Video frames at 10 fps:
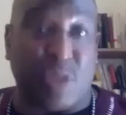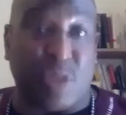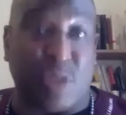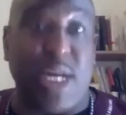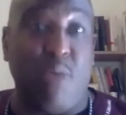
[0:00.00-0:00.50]

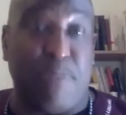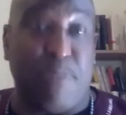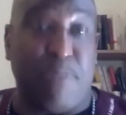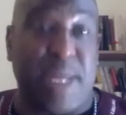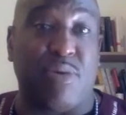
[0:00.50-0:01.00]
because we
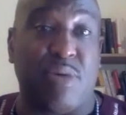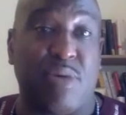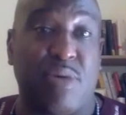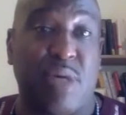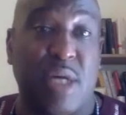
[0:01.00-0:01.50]
know
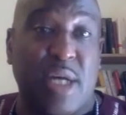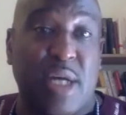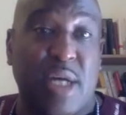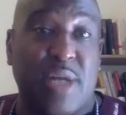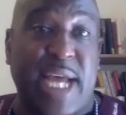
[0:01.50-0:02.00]
people
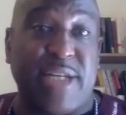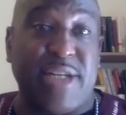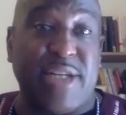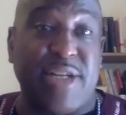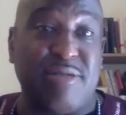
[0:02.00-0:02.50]
that
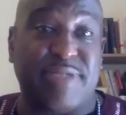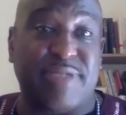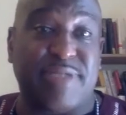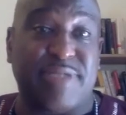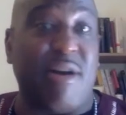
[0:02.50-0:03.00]

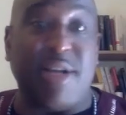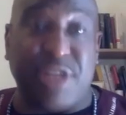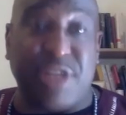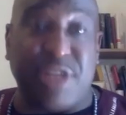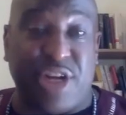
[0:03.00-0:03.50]

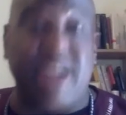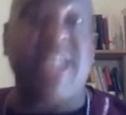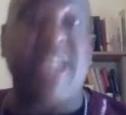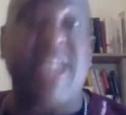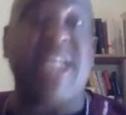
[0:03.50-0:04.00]
started this
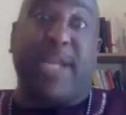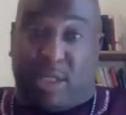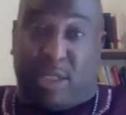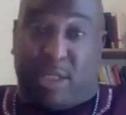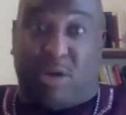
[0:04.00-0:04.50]
year. And yeah, we
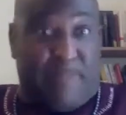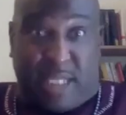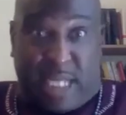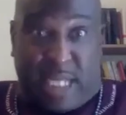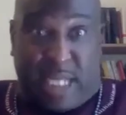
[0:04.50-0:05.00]
can talk
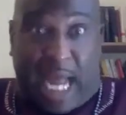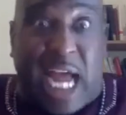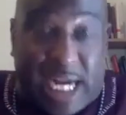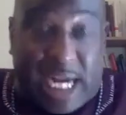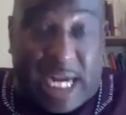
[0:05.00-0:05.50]
about the
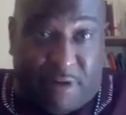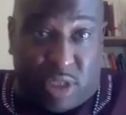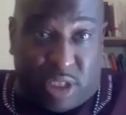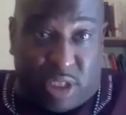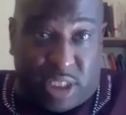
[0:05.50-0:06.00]
iconic
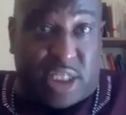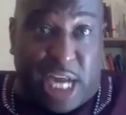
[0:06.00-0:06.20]
folks, the